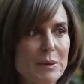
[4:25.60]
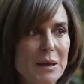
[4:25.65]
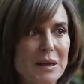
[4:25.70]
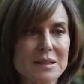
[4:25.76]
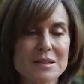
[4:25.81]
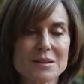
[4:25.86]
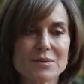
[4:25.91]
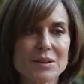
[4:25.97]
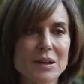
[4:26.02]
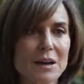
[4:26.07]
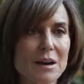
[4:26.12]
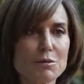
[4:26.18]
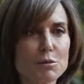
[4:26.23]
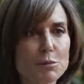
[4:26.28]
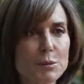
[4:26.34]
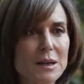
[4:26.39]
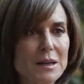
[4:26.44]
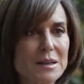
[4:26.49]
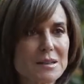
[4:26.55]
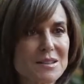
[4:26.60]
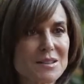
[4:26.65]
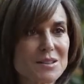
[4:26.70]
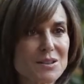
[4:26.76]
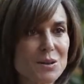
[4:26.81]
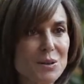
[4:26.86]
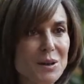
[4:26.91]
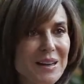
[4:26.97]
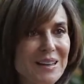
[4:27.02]
Because if the government isn't
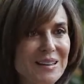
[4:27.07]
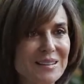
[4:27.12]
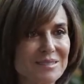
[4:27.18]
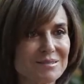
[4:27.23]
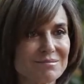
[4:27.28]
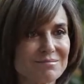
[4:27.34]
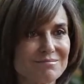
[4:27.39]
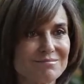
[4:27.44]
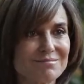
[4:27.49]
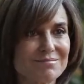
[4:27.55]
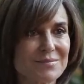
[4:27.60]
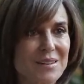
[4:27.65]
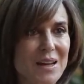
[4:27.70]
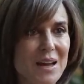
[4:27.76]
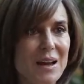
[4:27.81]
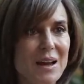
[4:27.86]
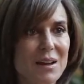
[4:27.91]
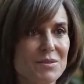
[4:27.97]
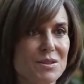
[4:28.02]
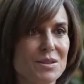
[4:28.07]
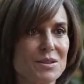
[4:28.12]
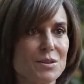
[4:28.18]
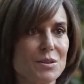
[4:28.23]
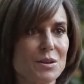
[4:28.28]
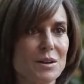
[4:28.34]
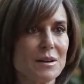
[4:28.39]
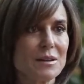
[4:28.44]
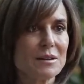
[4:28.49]
doing it, they have to
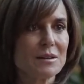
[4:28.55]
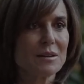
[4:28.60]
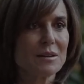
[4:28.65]
do it.